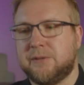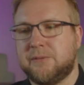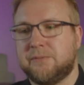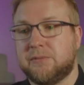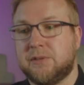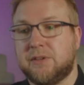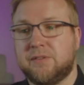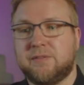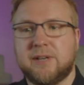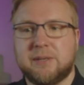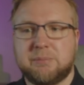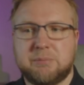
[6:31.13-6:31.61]

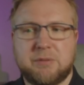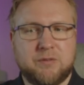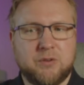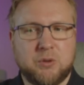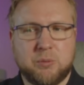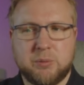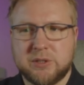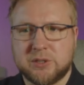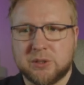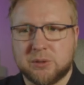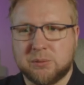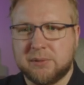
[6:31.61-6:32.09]
in fact, before
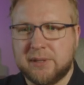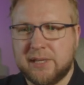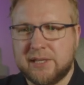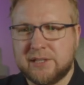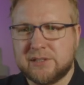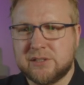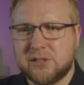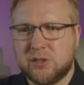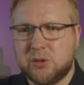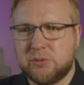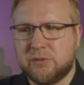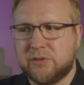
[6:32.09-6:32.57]
we do, let's
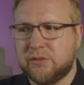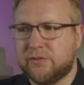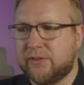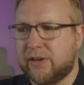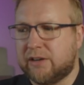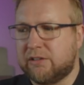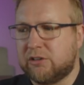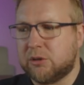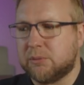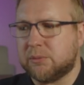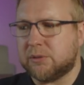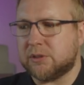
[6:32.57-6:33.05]
go to
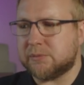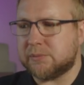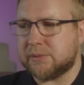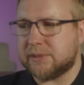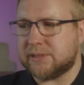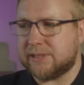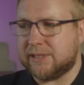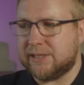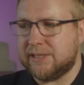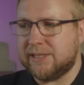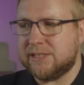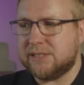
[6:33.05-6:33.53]
variables,
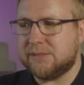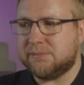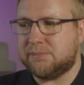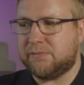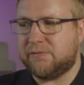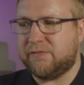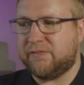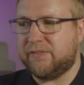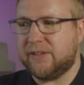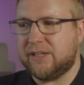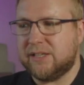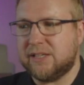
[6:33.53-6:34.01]
because I need to
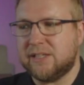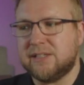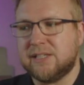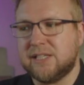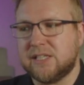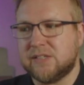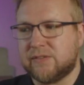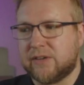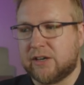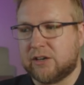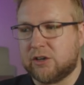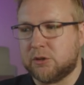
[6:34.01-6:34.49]
fill in
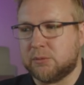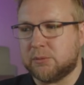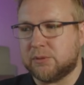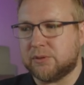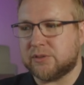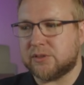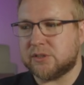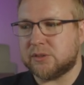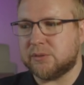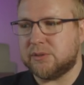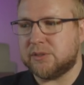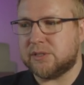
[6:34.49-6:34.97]
these
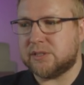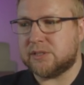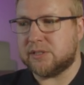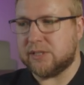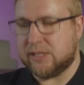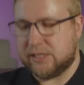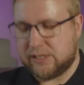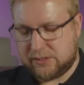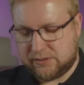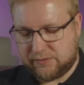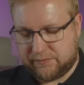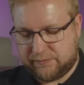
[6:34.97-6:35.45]
variables. So it's
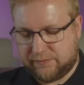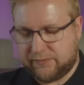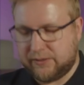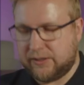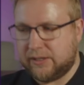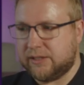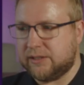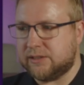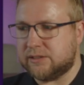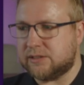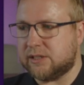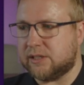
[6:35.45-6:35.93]
it's the
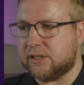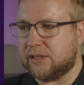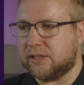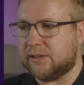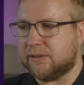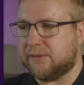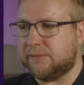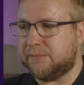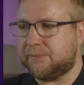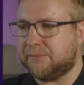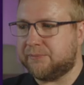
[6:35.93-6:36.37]
FileZilla